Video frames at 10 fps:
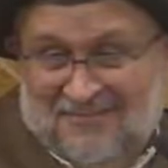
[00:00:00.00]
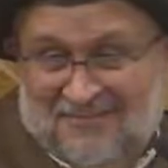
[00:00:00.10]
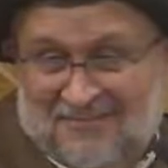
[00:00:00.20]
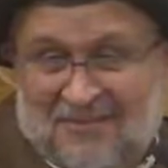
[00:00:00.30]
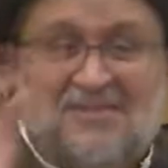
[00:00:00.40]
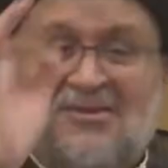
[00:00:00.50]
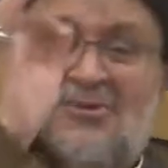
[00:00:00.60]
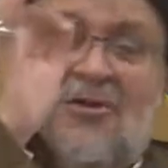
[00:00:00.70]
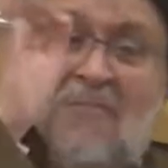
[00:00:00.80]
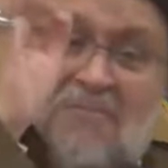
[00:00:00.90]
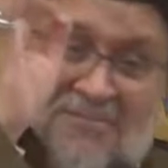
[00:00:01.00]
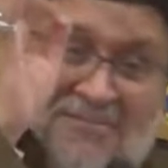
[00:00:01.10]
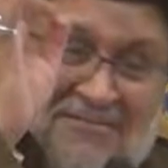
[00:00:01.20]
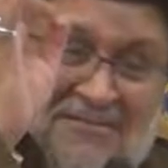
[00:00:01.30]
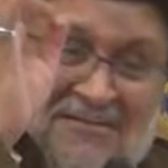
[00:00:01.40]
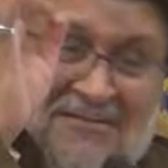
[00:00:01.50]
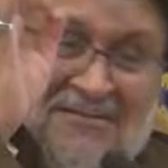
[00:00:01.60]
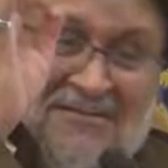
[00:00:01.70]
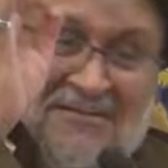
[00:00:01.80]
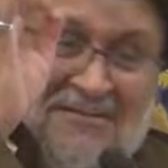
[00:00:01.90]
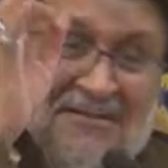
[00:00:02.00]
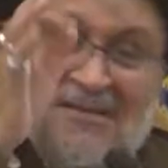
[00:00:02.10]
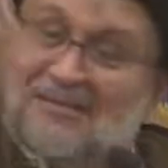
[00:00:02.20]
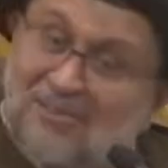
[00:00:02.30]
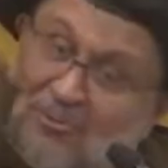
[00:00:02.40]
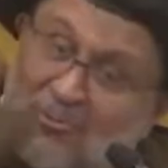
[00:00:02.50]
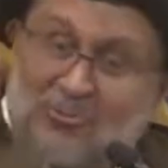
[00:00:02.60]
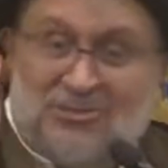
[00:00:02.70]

It's a drop in the ocean."